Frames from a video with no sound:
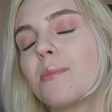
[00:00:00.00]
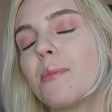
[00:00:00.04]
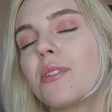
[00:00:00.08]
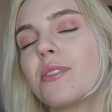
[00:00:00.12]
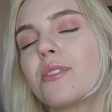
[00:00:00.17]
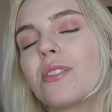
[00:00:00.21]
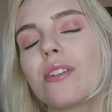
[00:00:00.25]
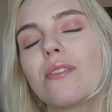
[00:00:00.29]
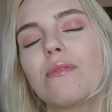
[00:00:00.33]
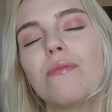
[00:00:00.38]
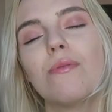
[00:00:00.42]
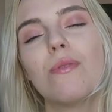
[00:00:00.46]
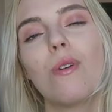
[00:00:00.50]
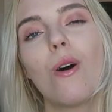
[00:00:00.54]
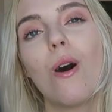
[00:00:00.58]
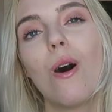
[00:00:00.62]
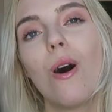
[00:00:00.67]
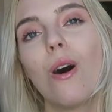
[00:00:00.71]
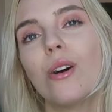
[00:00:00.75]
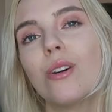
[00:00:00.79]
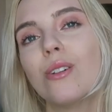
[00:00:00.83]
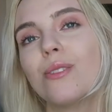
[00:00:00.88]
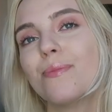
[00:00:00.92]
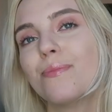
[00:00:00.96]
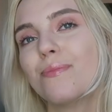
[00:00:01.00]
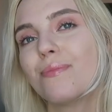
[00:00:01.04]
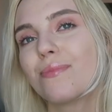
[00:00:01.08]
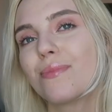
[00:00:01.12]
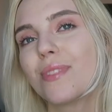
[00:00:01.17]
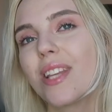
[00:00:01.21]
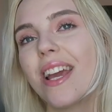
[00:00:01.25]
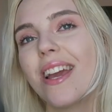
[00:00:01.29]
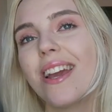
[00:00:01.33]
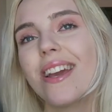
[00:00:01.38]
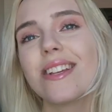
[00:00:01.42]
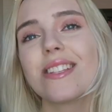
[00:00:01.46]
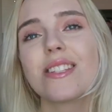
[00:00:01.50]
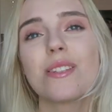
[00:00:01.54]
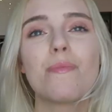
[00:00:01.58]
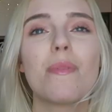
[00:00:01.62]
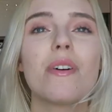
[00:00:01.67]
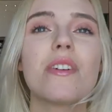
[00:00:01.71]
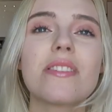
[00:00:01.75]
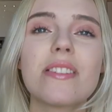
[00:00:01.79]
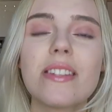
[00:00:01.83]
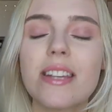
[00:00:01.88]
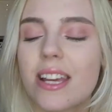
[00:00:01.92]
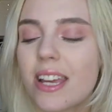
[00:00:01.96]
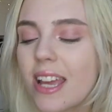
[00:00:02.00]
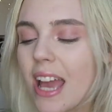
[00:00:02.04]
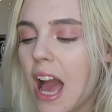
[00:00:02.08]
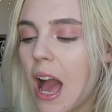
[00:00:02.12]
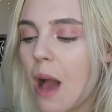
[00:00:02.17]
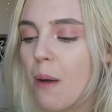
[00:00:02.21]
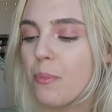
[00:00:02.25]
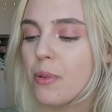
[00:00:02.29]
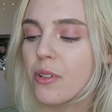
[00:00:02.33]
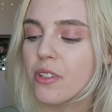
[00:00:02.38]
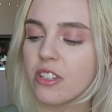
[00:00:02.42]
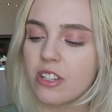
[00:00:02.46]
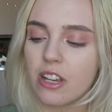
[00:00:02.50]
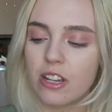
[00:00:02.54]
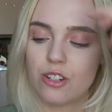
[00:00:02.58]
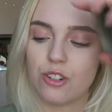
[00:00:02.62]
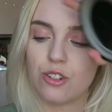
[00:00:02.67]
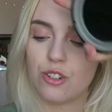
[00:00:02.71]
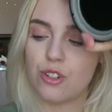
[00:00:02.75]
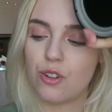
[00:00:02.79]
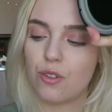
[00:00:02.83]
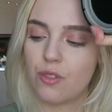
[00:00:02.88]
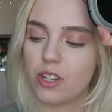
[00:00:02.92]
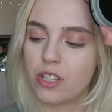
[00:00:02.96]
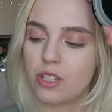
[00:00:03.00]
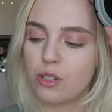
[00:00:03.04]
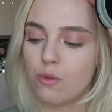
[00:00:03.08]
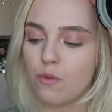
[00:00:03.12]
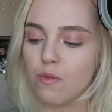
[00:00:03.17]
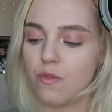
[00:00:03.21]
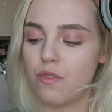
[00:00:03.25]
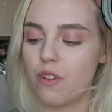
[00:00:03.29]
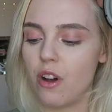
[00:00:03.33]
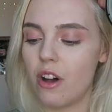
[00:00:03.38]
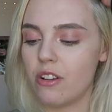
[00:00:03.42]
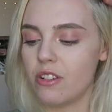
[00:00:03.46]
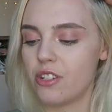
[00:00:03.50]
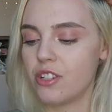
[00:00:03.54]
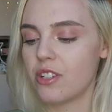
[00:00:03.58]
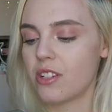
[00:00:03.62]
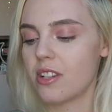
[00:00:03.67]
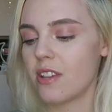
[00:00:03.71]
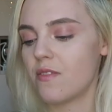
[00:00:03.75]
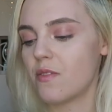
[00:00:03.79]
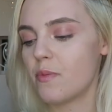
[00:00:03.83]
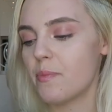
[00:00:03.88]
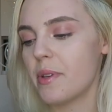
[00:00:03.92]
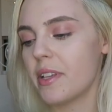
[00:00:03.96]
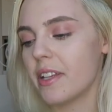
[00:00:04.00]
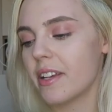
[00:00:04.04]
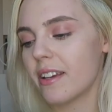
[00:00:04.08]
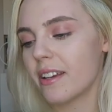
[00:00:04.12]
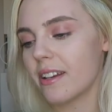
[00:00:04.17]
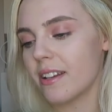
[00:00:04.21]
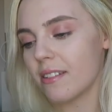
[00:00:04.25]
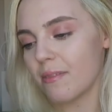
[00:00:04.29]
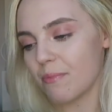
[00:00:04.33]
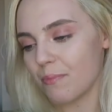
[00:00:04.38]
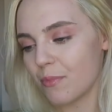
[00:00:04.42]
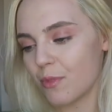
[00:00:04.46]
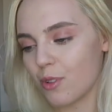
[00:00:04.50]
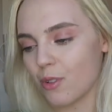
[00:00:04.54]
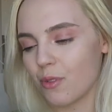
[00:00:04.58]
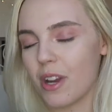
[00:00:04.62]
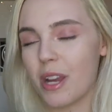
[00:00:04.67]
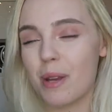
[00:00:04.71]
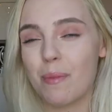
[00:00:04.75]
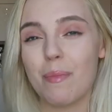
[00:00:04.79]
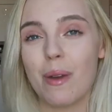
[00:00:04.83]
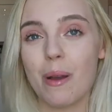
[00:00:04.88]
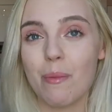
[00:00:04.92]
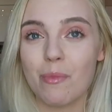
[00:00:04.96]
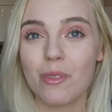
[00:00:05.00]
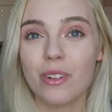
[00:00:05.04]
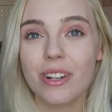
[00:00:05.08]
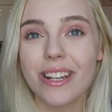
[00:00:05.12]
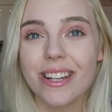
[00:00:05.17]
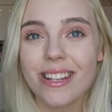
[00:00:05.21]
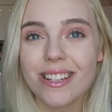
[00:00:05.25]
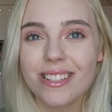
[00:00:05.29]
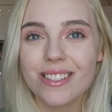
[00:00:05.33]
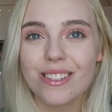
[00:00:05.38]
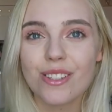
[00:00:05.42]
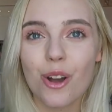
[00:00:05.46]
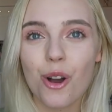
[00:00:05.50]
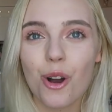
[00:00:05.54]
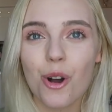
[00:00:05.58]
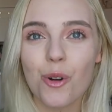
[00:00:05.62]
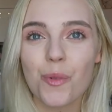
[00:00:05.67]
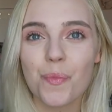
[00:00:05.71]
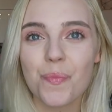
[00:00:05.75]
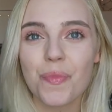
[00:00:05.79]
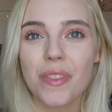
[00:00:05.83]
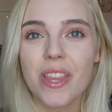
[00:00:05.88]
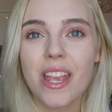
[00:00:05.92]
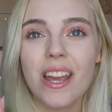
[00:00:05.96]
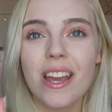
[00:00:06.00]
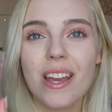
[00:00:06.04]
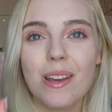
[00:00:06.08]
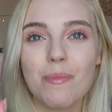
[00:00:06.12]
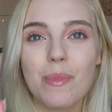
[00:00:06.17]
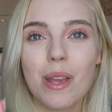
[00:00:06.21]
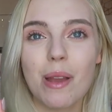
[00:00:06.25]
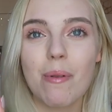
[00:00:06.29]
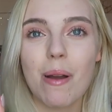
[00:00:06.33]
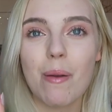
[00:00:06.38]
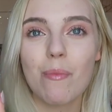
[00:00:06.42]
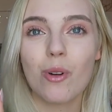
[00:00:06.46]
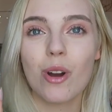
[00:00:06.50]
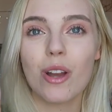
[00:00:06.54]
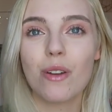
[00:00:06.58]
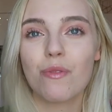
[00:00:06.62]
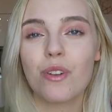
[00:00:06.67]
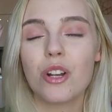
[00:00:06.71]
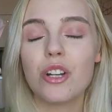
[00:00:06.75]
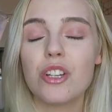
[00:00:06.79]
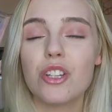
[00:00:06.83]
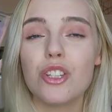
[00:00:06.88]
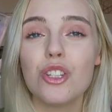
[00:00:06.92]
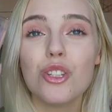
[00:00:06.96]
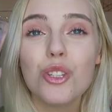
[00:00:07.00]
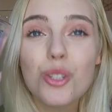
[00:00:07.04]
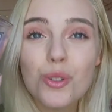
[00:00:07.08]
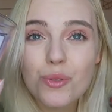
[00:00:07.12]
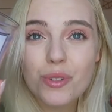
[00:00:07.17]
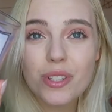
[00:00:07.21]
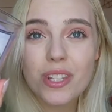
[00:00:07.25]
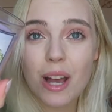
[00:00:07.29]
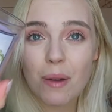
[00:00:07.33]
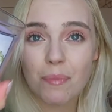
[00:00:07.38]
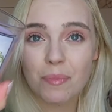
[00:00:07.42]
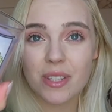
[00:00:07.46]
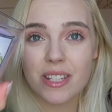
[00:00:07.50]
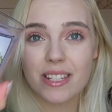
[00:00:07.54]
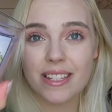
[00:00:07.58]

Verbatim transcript: smells like fall. It smells like apple cider donuts in fall. It just gives me like a great memory. So me and my boyfriend used up